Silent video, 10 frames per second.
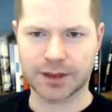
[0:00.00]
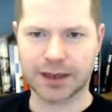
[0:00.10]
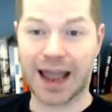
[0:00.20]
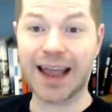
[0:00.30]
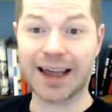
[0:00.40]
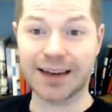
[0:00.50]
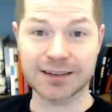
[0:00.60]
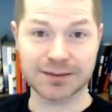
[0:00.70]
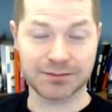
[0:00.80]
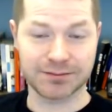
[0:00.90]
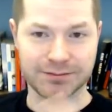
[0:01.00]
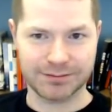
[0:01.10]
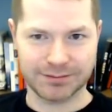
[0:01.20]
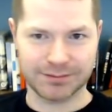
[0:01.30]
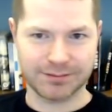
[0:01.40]
and
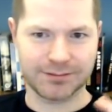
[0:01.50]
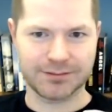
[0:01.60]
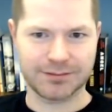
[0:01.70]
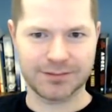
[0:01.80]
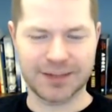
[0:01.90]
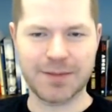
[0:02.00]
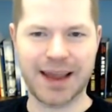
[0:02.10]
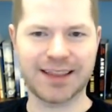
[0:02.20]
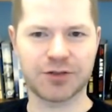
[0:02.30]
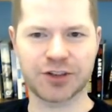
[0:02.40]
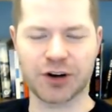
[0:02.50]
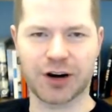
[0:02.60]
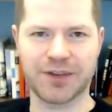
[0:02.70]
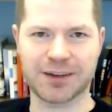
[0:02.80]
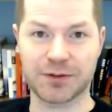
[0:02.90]
they made the return on
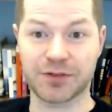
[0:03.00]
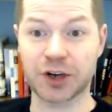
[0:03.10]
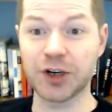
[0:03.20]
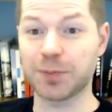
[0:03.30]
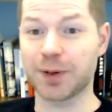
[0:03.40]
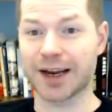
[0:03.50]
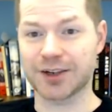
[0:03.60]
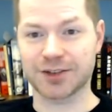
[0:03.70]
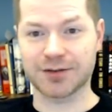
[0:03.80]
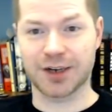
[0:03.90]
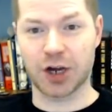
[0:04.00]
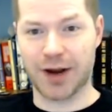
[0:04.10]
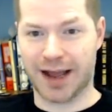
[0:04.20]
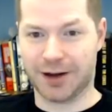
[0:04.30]
investment for good players go down.